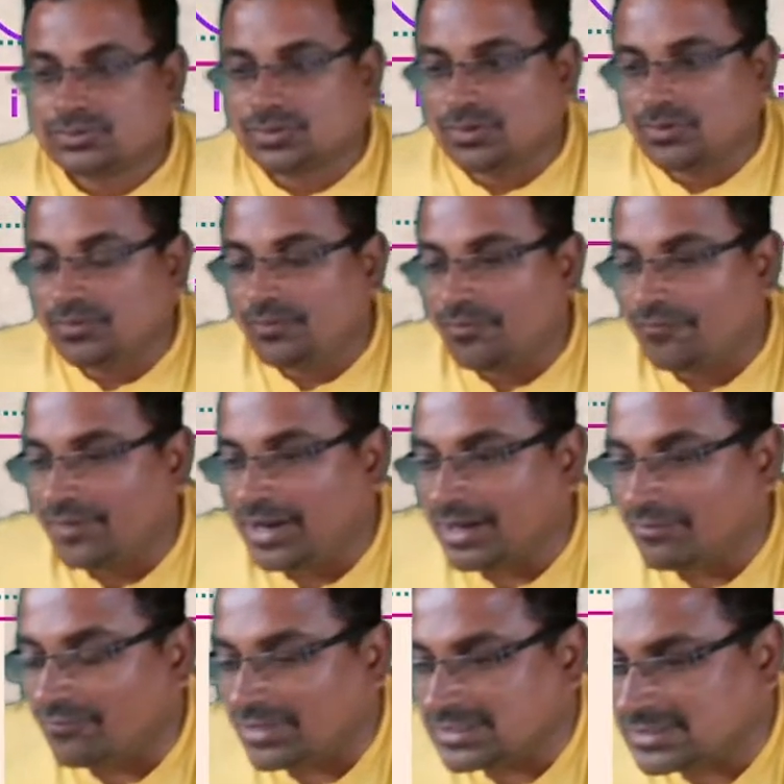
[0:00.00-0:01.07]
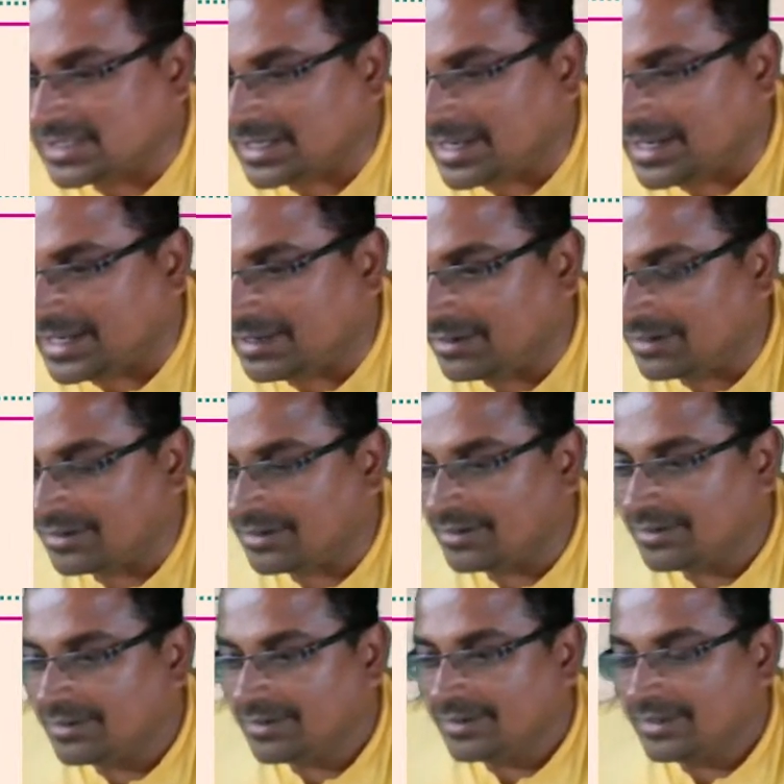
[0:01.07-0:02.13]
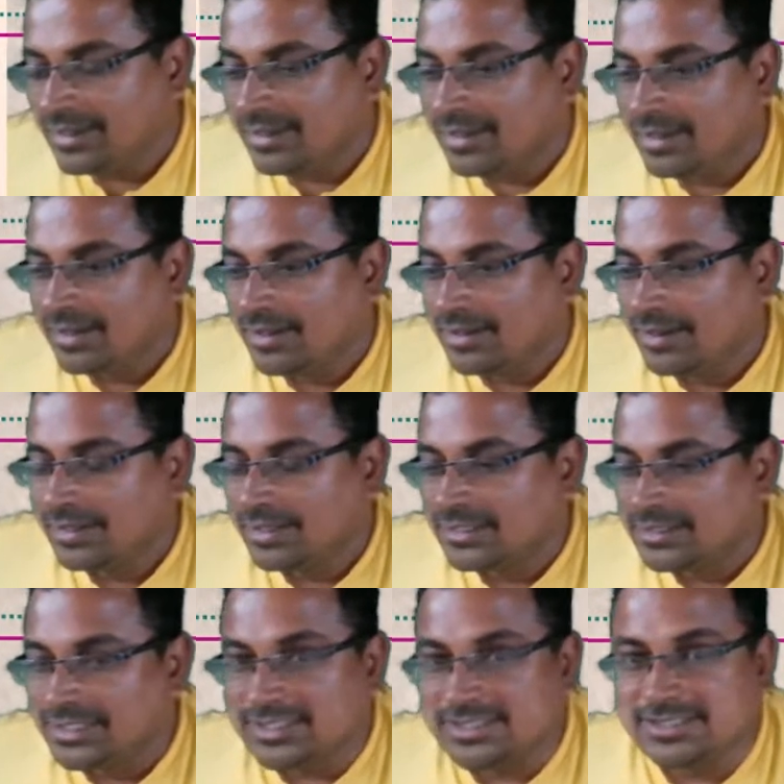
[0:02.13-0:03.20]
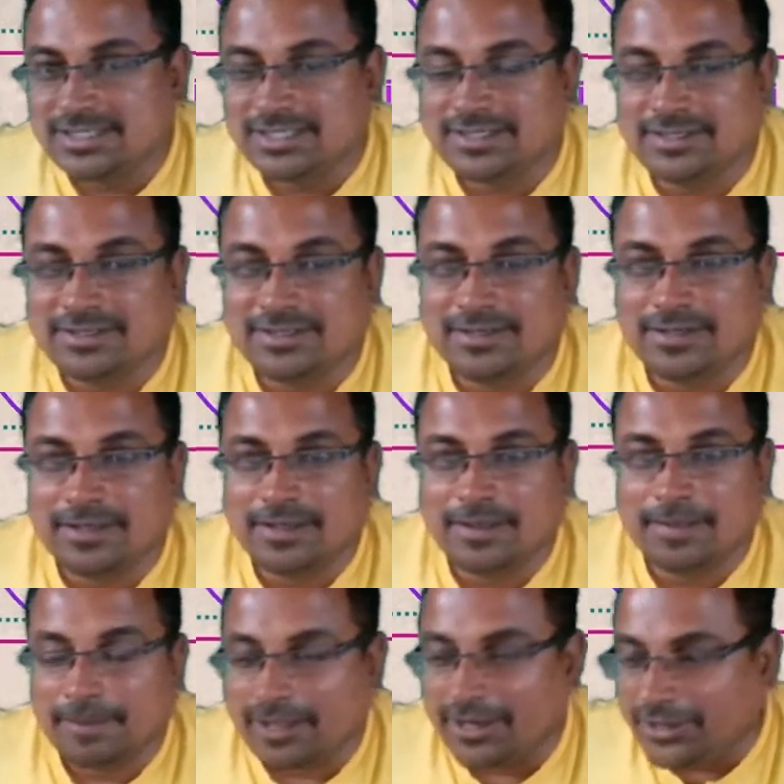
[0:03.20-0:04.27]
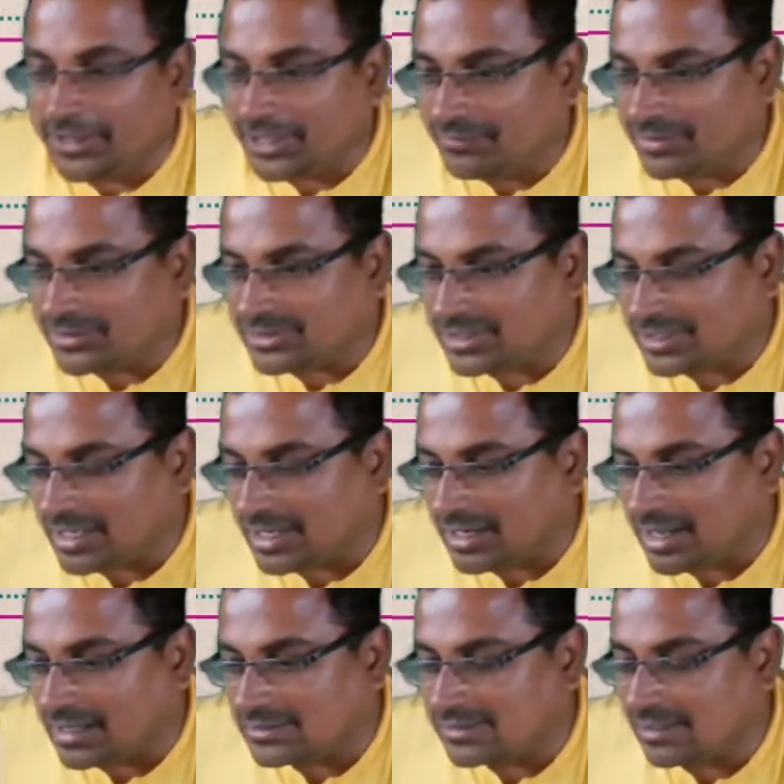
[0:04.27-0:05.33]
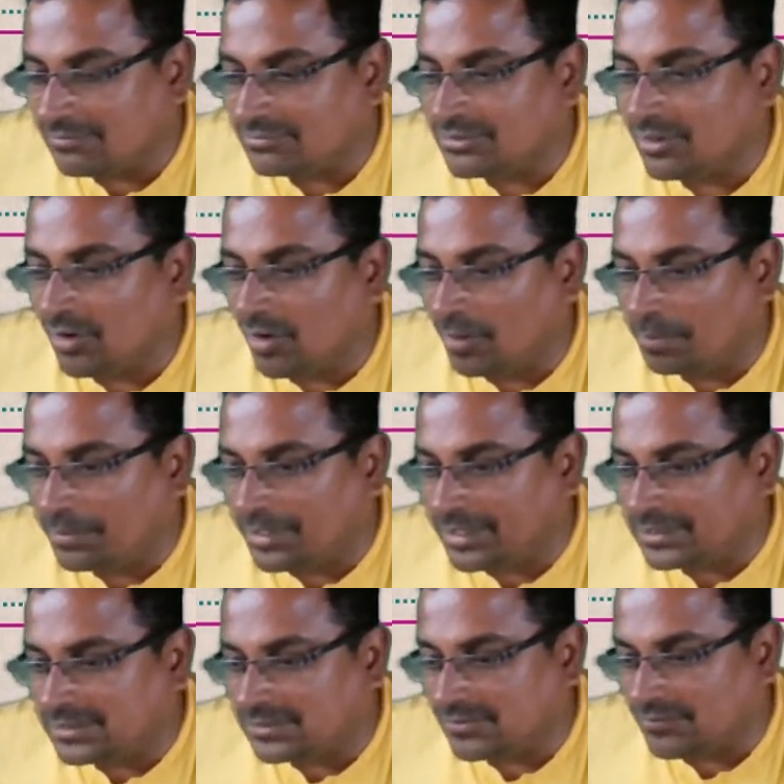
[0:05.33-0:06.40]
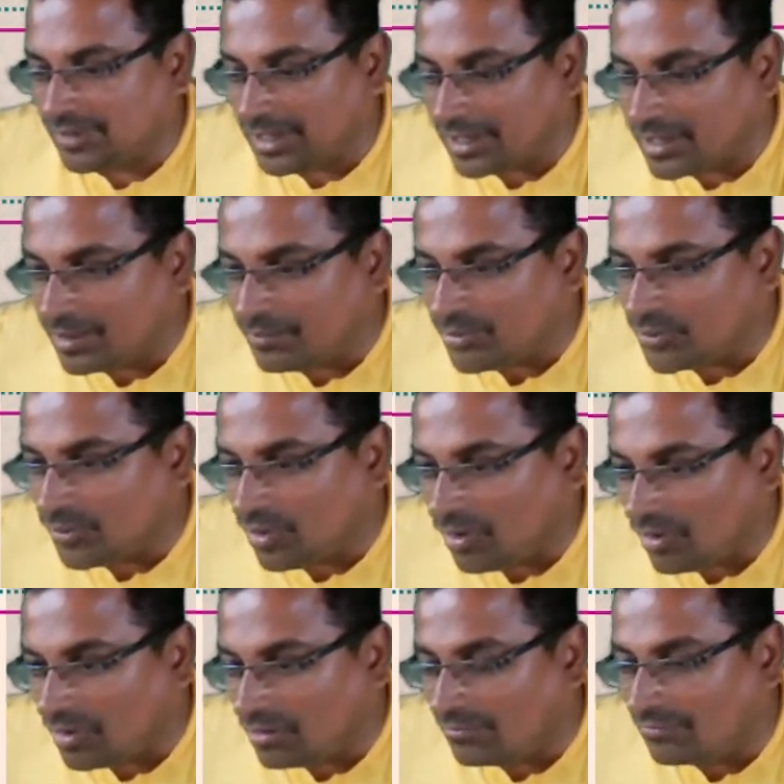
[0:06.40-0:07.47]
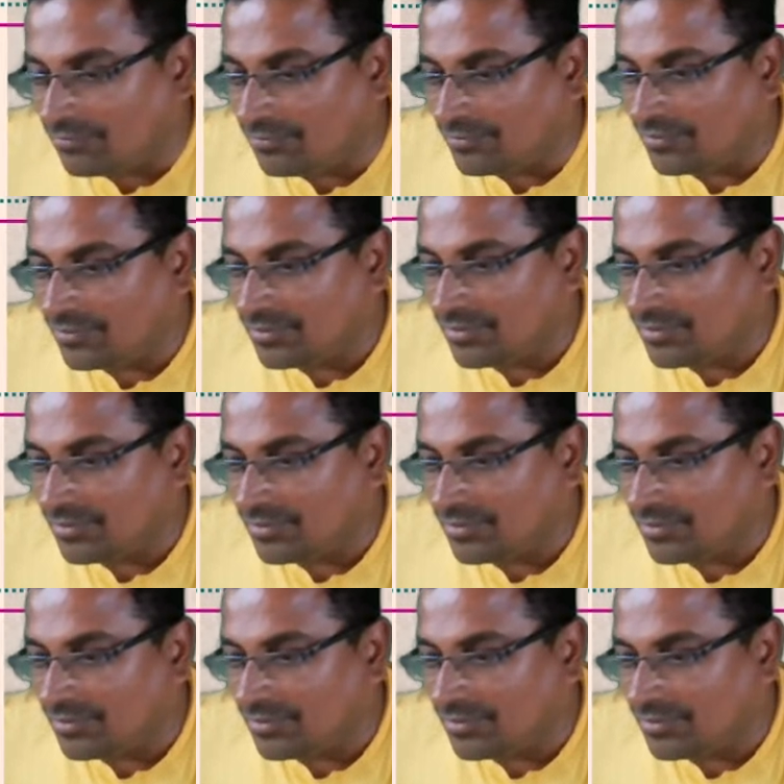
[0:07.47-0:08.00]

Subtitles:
So, well, once again, this continuation class of the optics welcome you all